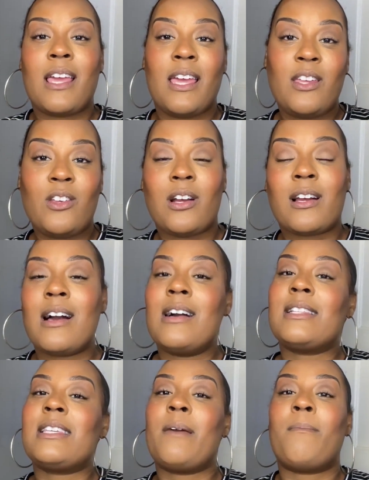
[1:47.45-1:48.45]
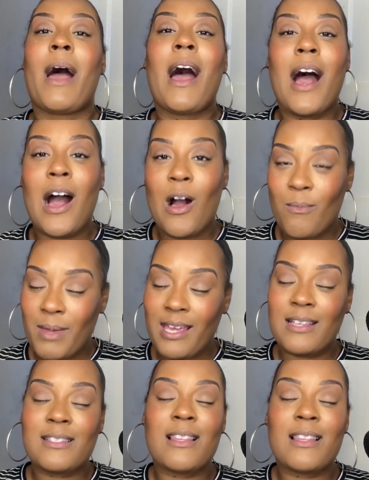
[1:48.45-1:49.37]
in your content, by all means,